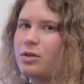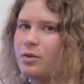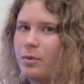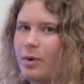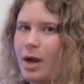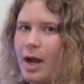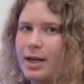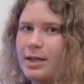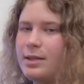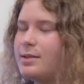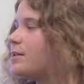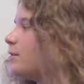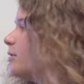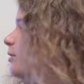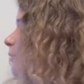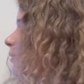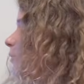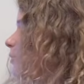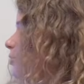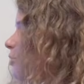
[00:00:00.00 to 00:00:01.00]
the rights
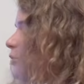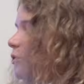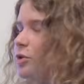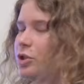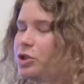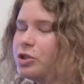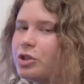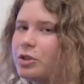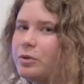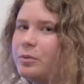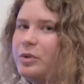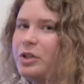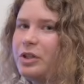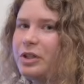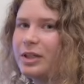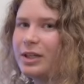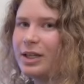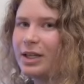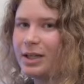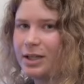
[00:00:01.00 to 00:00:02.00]
of the Jewish
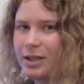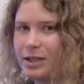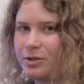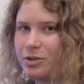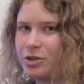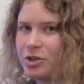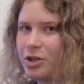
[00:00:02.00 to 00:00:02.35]
community in